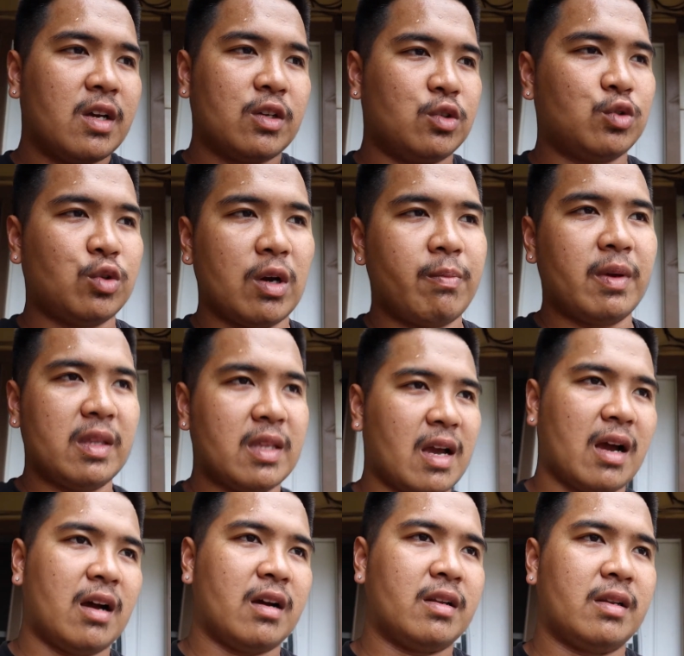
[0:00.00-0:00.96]
dripping
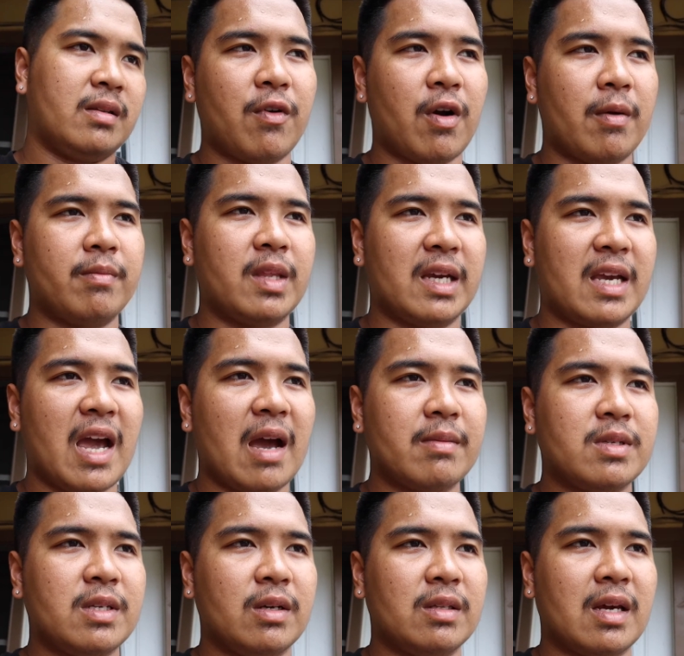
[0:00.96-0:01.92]
down from the cam
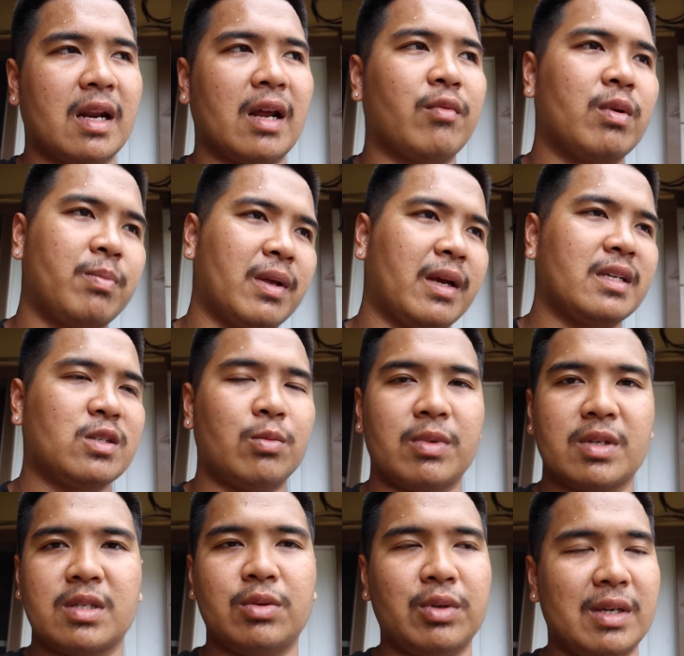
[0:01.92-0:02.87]
seal that I replaced
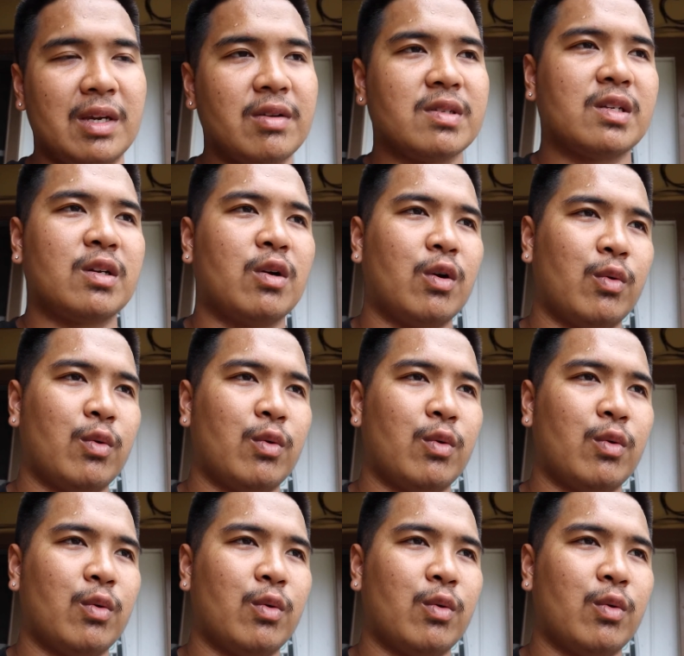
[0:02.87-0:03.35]
almost 2 years ago